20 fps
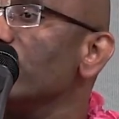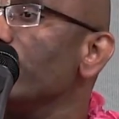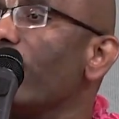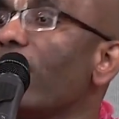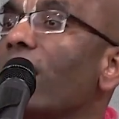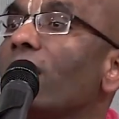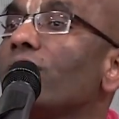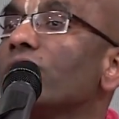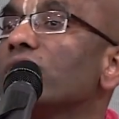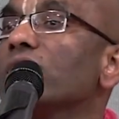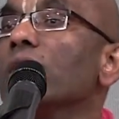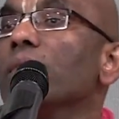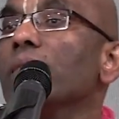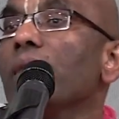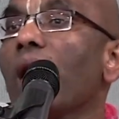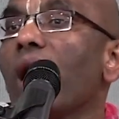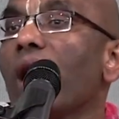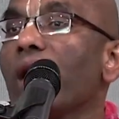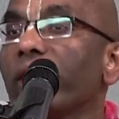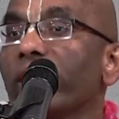the
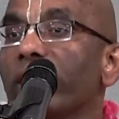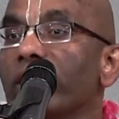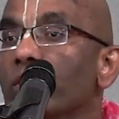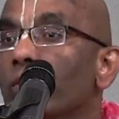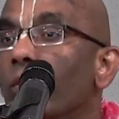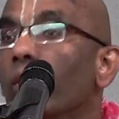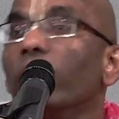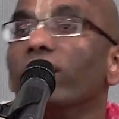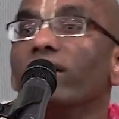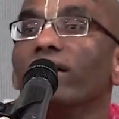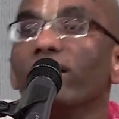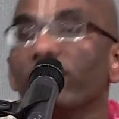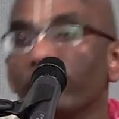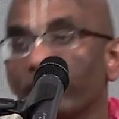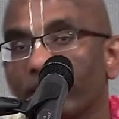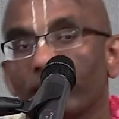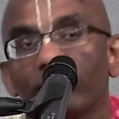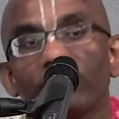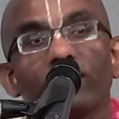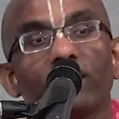Bhagavatam are inverted.
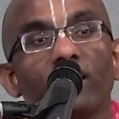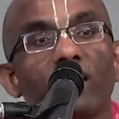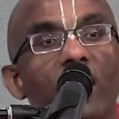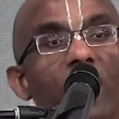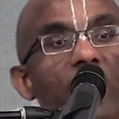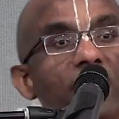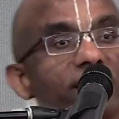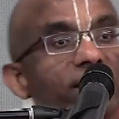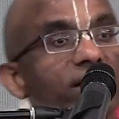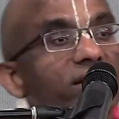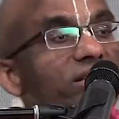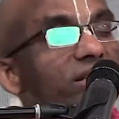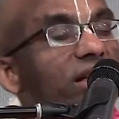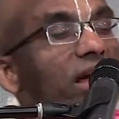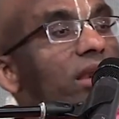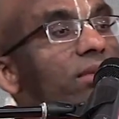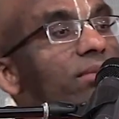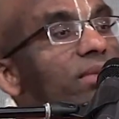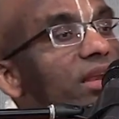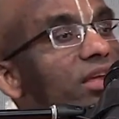And this
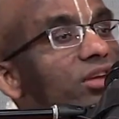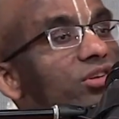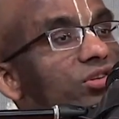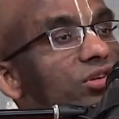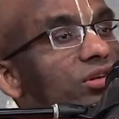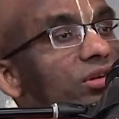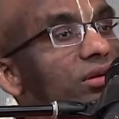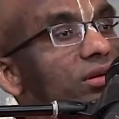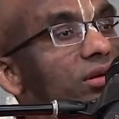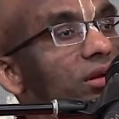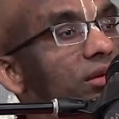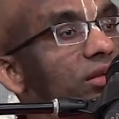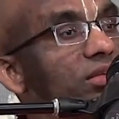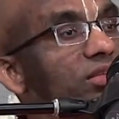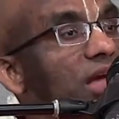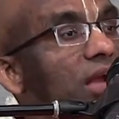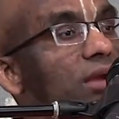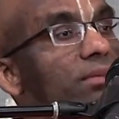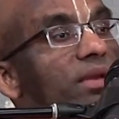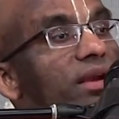culmination, this
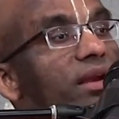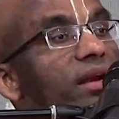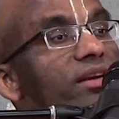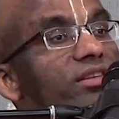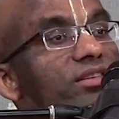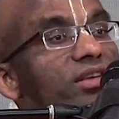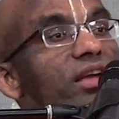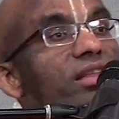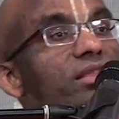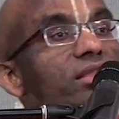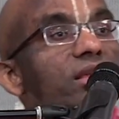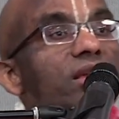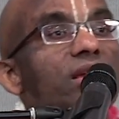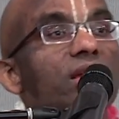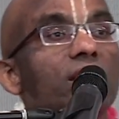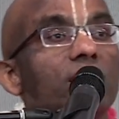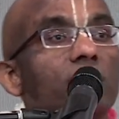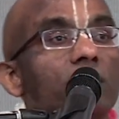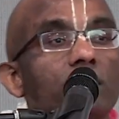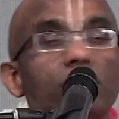culminates in
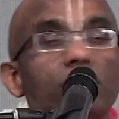the